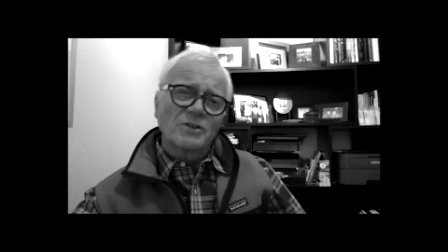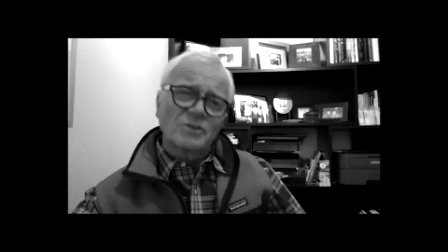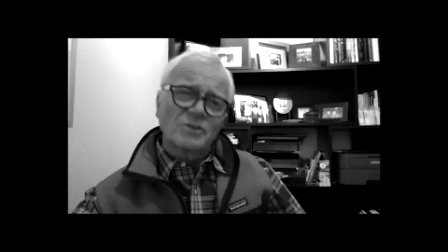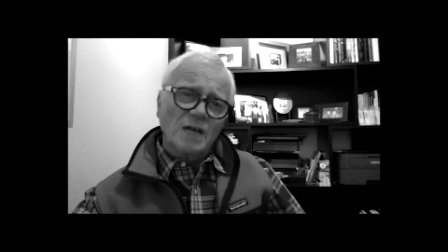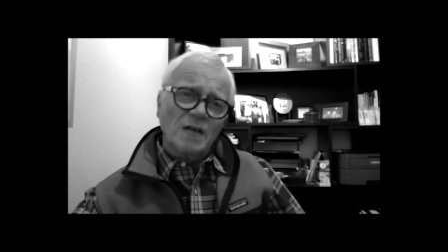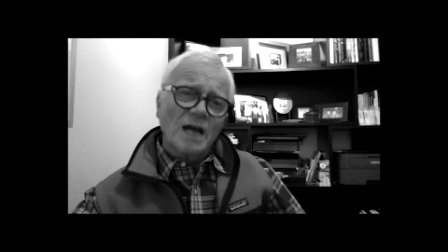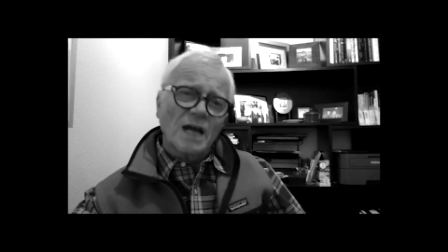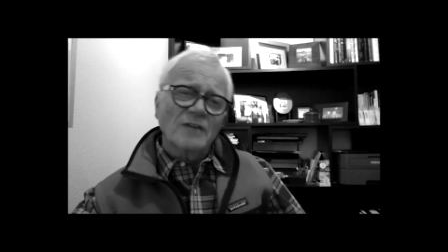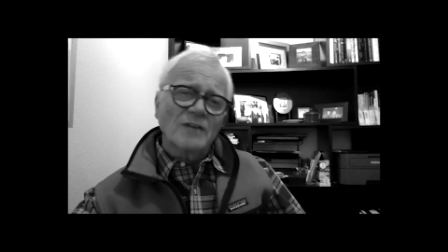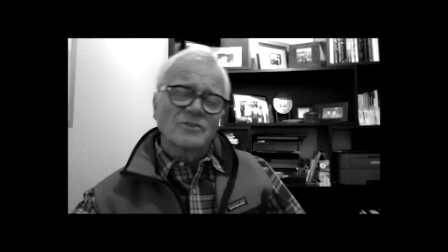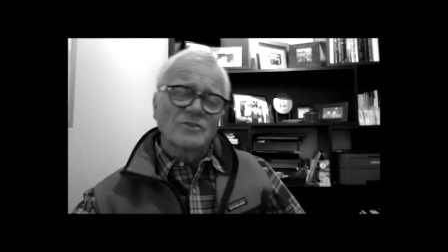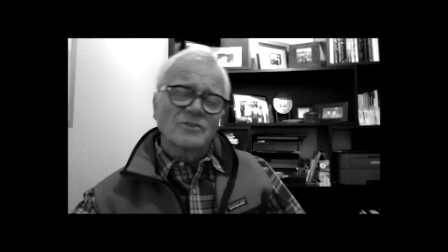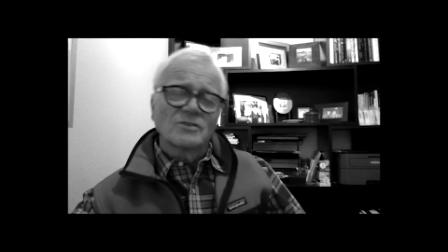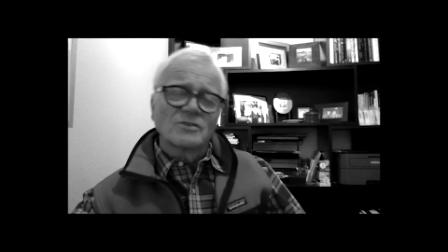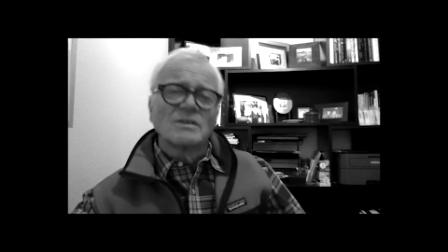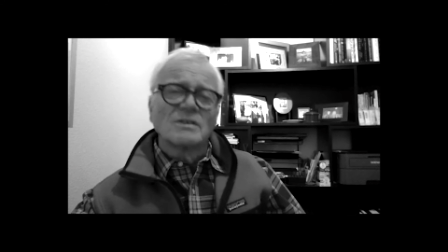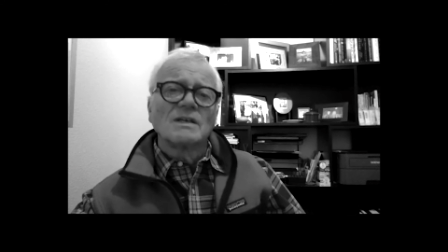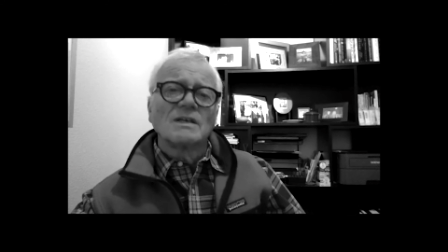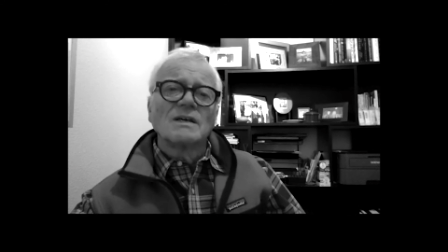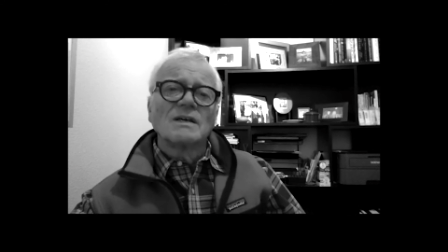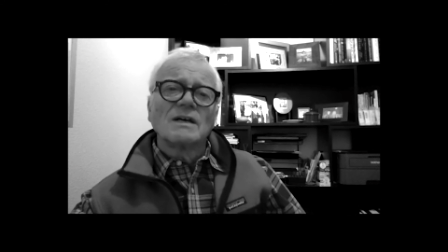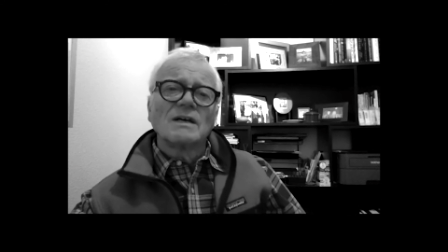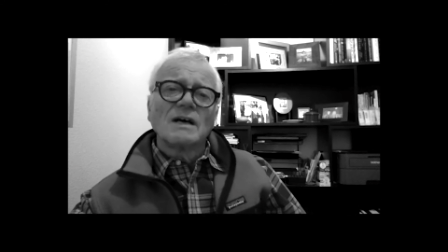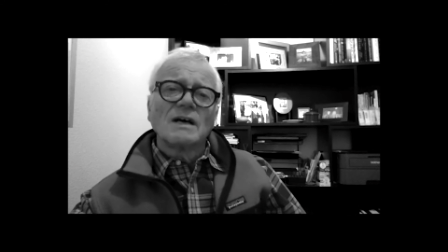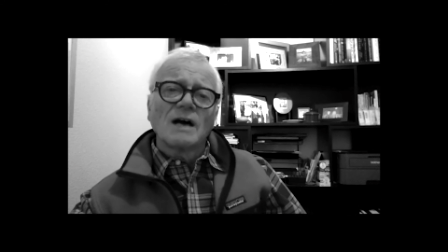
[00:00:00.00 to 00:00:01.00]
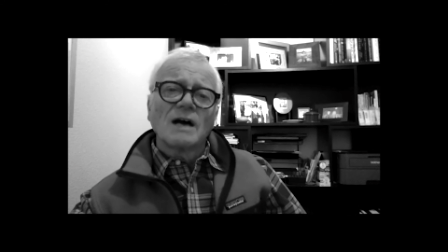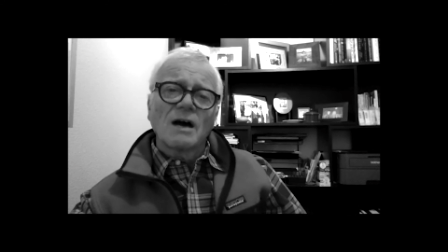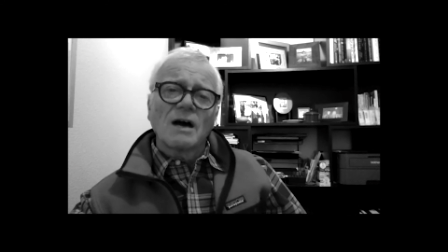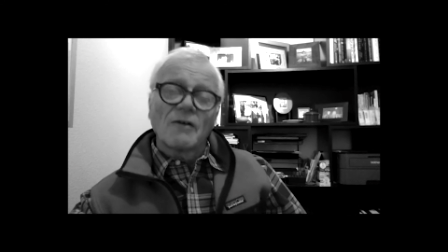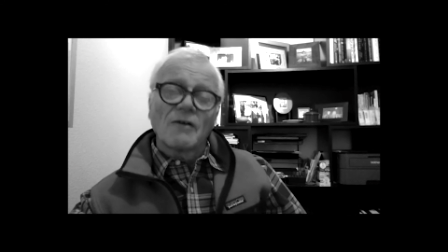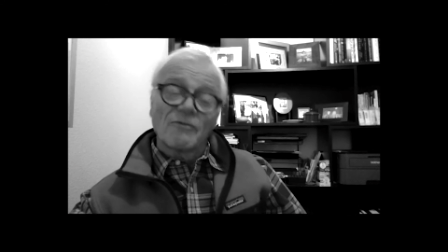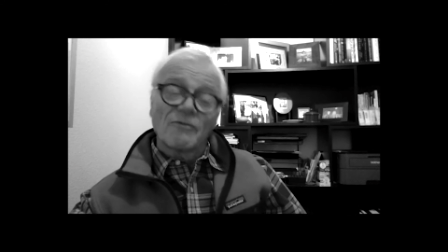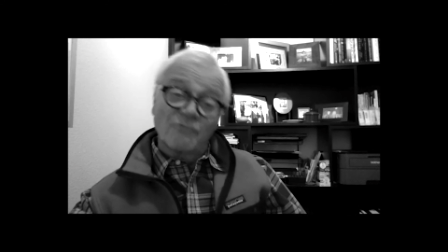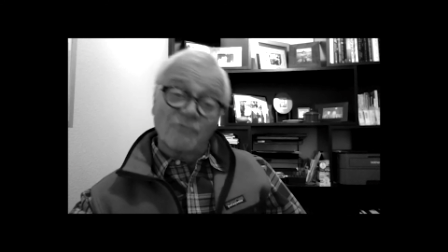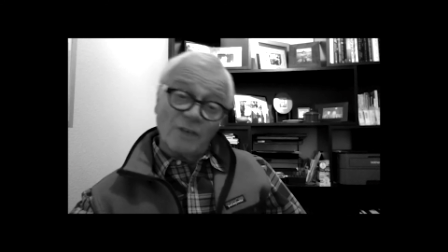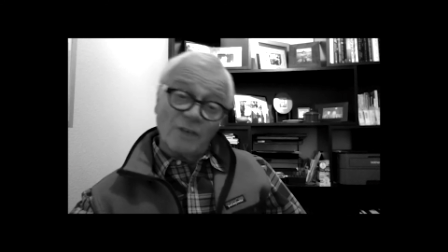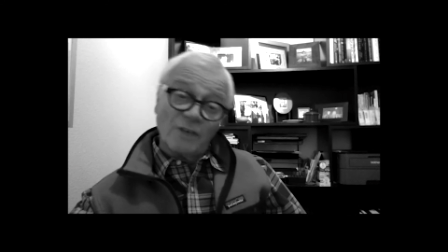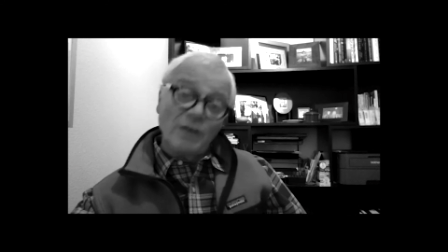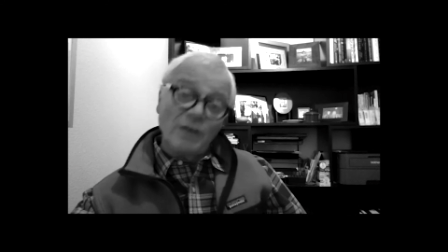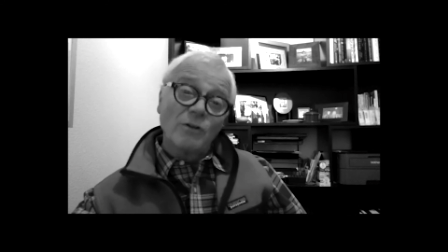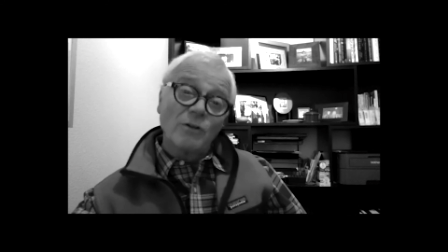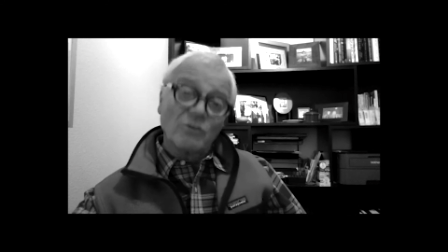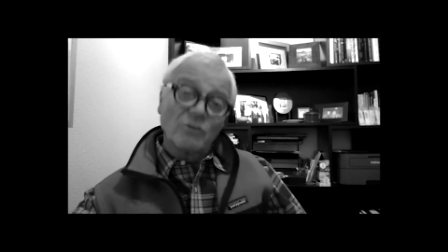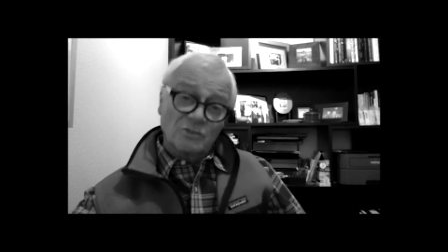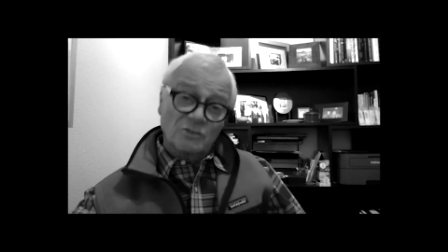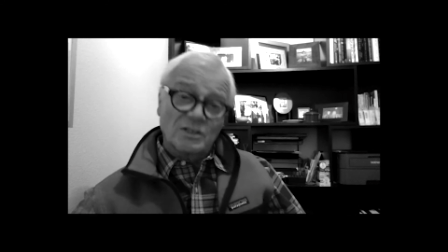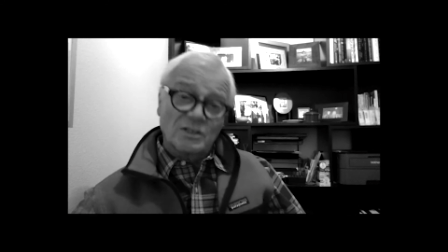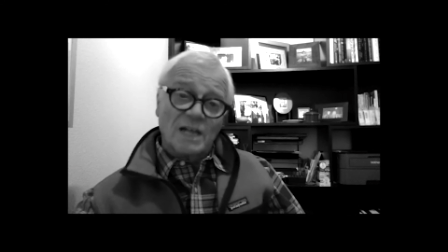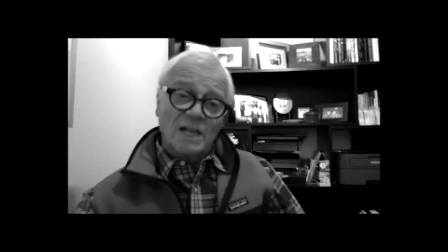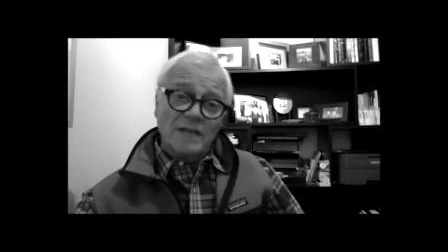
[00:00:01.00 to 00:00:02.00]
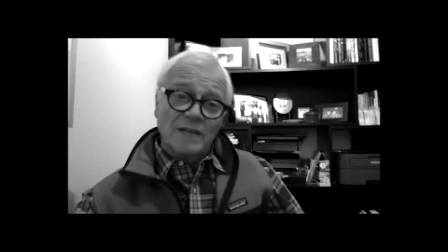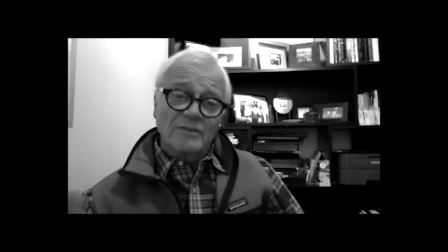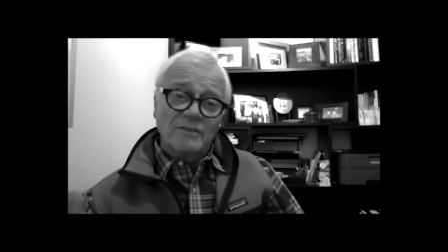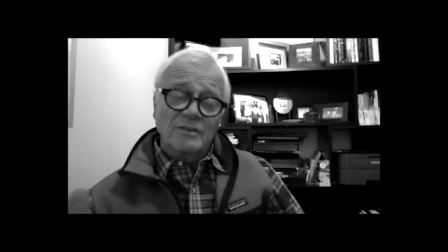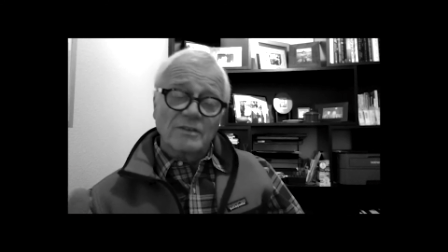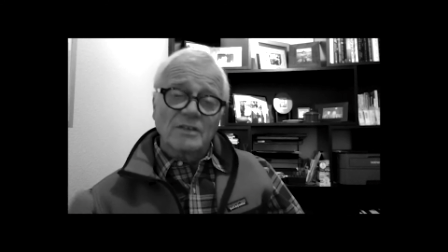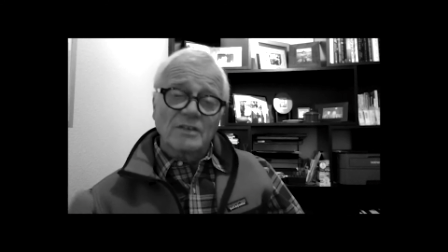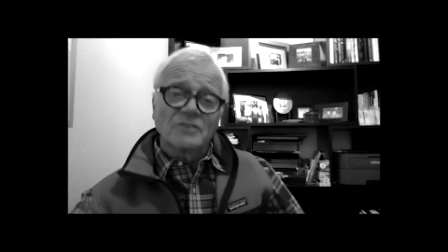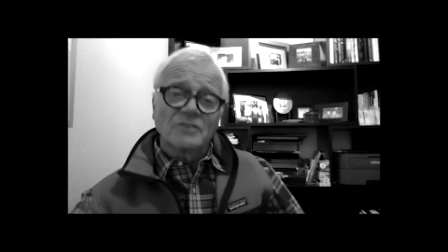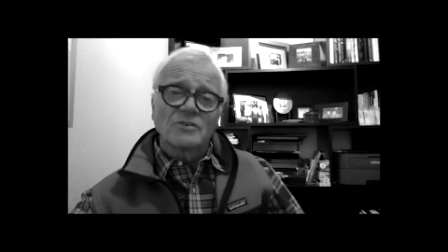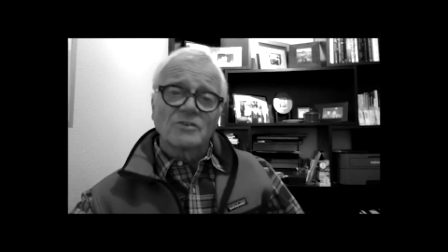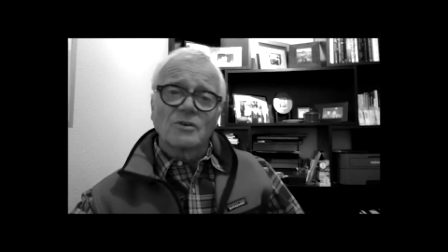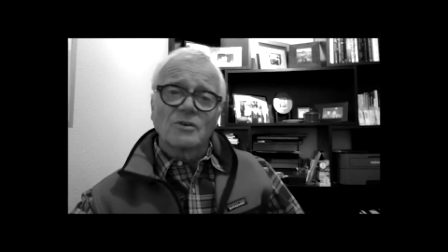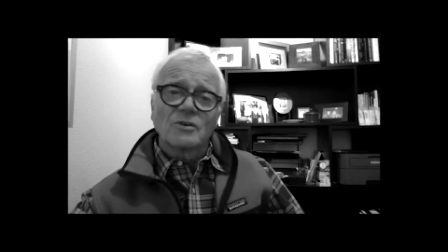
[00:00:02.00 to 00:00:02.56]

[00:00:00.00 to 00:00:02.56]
shots of fields like this.